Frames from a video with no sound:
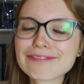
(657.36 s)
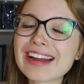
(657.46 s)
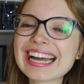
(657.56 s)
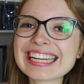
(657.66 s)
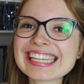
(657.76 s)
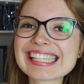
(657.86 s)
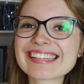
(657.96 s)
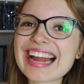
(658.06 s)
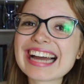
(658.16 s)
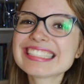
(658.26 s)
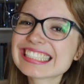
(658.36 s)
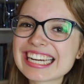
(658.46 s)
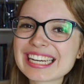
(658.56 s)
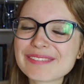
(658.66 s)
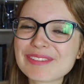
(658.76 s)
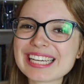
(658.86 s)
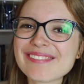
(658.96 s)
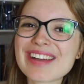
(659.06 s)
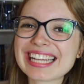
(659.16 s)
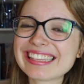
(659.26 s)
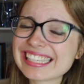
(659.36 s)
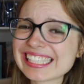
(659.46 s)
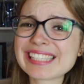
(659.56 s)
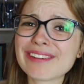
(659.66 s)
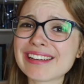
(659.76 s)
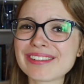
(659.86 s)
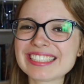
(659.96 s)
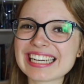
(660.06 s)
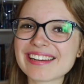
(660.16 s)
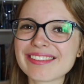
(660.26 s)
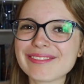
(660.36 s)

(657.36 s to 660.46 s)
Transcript: Fridays are undeniably my least favorite day of